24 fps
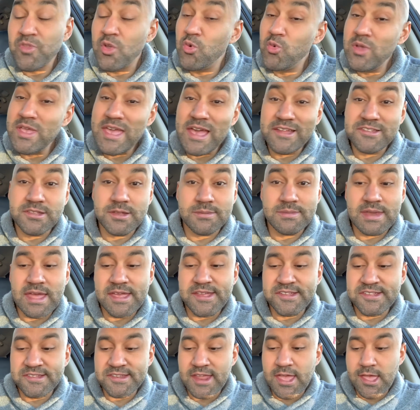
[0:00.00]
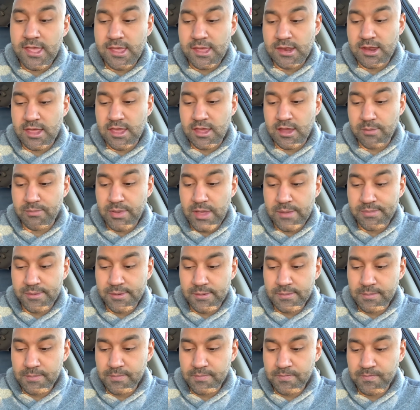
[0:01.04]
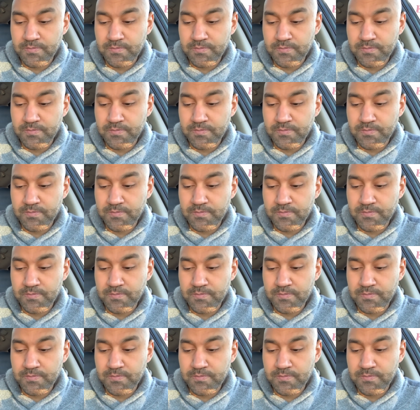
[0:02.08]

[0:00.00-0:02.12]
We got some nice steak in here, people.